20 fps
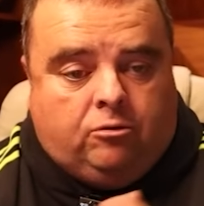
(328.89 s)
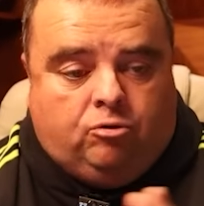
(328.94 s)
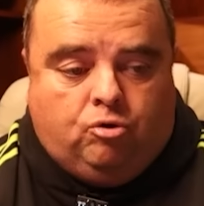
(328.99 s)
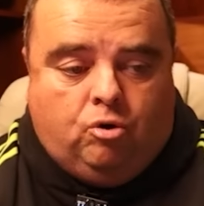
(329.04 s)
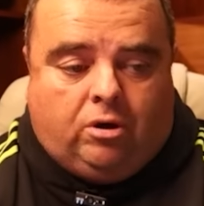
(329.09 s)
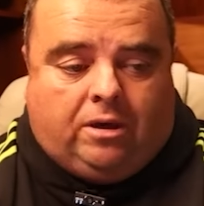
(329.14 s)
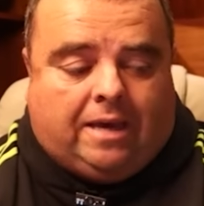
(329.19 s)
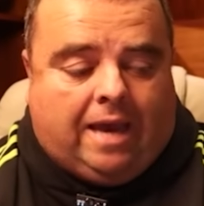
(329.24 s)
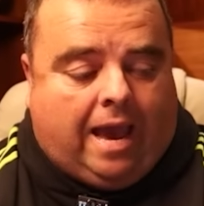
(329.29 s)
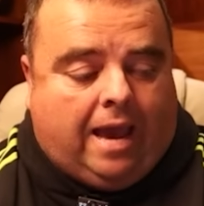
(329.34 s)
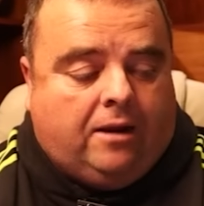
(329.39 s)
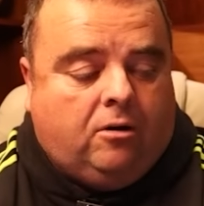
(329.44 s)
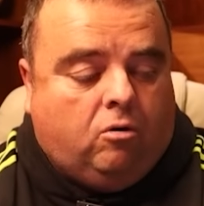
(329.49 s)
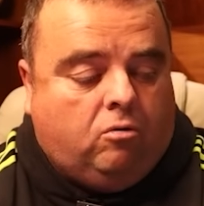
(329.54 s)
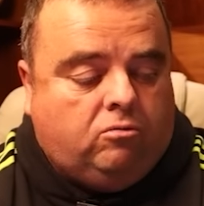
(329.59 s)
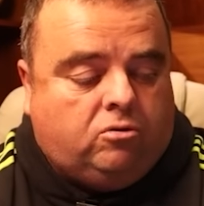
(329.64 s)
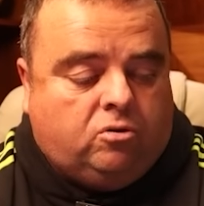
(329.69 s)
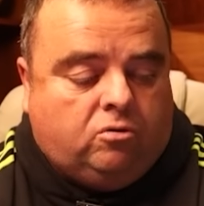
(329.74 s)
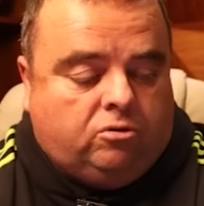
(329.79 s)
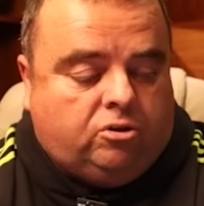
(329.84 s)
You can
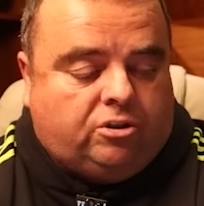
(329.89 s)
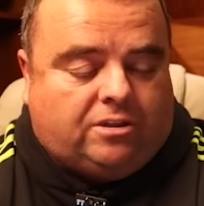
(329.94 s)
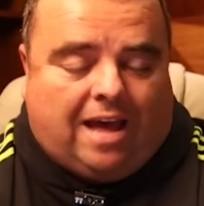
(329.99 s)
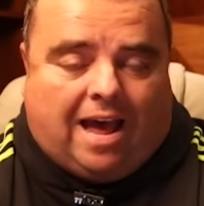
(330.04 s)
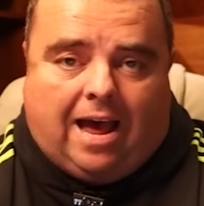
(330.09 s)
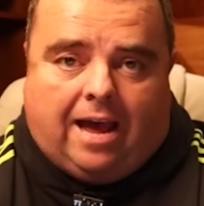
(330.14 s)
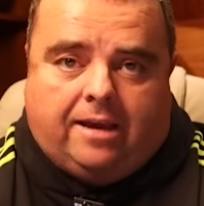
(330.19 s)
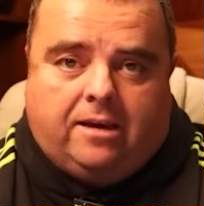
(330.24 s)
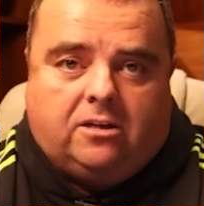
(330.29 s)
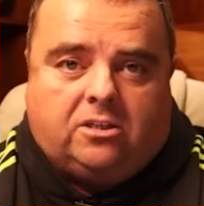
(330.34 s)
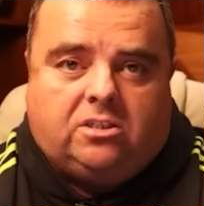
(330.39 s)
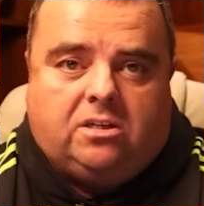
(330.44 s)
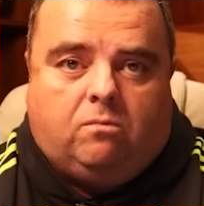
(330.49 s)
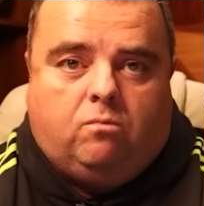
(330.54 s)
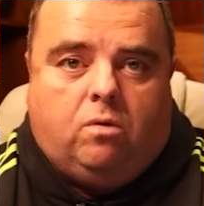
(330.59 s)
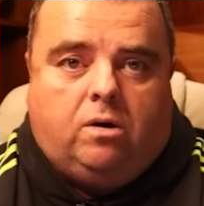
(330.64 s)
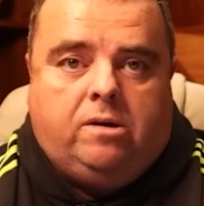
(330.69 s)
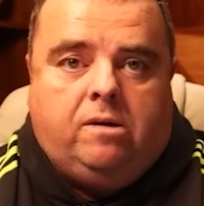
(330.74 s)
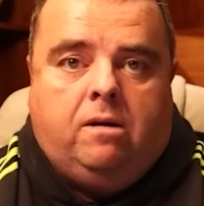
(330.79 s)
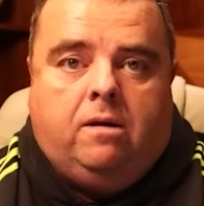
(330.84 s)
also just hire
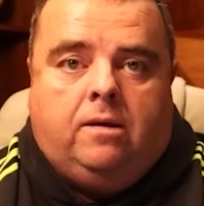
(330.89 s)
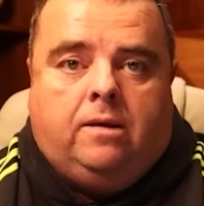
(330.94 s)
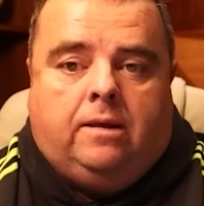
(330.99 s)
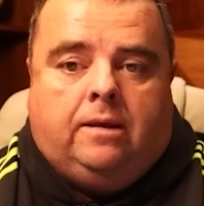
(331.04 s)
someone